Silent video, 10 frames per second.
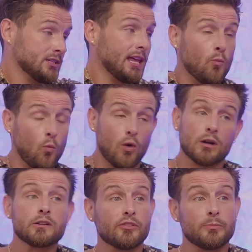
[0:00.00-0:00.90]
like
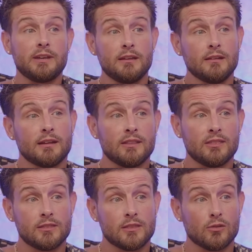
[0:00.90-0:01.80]
worked for me
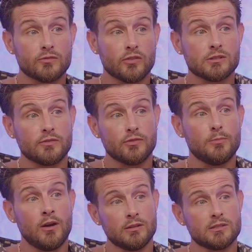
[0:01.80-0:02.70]
in those first few
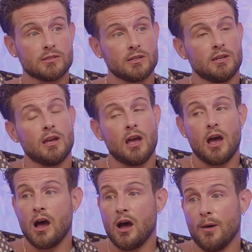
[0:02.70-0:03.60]
months.
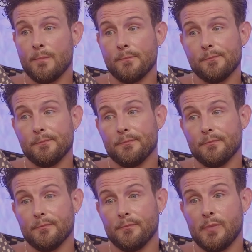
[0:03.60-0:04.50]

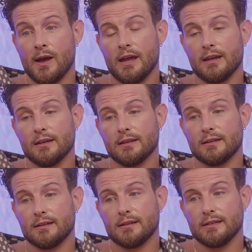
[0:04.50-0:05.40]
But
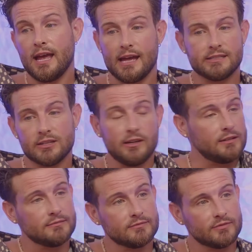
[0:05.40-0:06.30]
yeah, it's
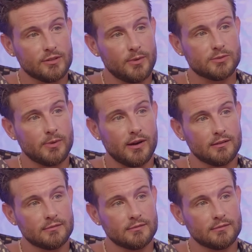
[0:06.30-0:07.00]
good for the most part.